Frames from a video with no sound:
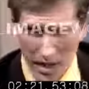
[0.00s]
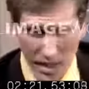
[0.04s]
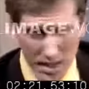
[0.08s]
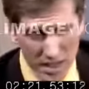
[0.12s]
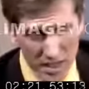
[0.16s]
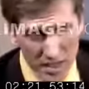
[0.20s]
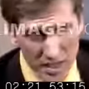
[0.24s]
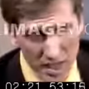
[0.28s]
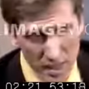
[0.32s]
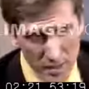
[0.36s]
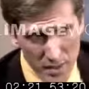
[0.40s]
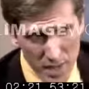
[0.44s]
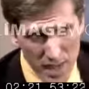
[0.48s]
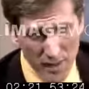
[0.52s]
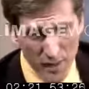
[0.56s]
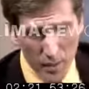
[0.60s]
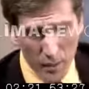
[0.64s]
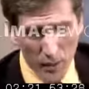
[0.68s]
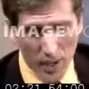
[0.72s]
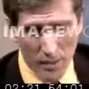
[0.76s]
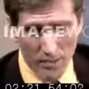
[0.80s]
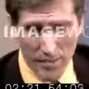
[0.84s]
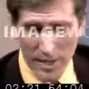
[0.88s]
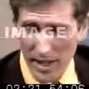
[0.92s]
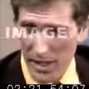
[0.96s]
Because it seems
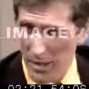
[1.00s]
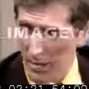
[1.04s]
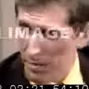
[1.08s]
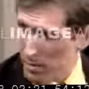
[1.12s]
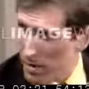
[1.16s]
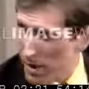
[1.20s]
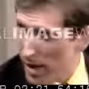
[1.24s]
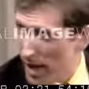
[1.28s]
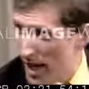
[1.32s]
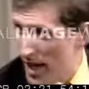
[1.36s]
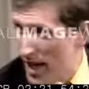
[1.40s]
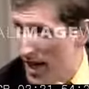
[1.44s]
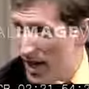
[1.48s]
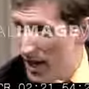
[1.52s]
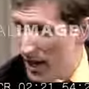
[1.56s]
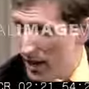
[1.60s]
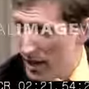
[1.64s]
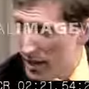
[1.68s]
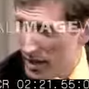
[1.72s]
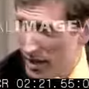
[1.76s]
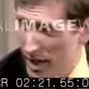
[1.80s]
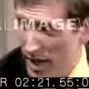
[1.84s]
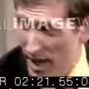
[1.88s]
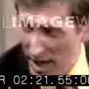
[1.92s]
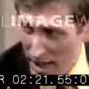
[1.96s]
even when I'm not playing
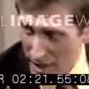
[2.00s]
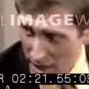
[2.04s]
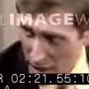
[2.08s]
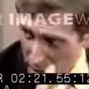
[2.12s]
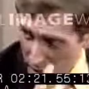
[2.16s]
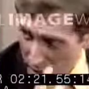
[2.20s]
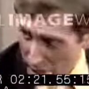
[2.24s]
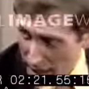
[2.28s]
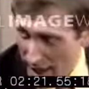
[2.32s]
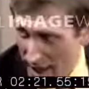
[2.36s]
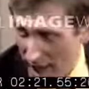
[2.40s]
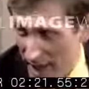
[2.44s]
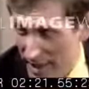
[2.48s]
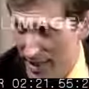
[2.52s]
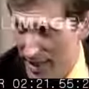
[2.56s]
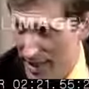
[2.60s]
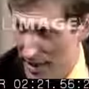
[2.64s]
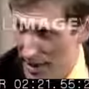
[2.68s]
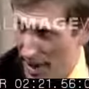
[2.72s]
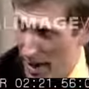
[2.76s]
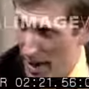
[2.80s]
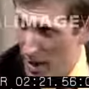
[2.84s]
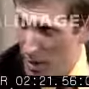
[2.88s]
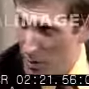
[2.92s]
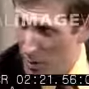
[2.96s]
or studying or doing anything, I
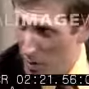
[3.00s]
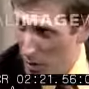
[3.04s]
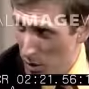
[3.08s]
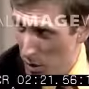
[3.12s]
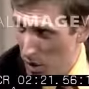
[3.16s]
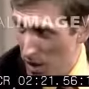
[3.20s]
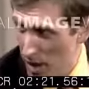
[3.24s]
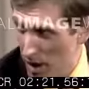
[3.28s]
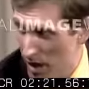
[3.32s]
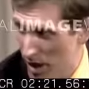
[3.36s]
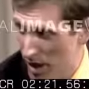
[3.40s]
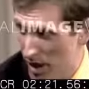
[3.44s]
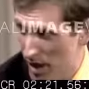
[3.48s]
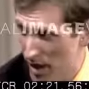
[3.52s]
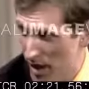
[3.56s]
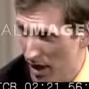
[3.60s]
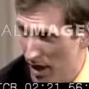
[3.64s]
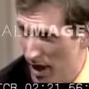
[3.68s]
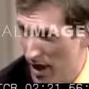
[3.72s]
sit down on the board,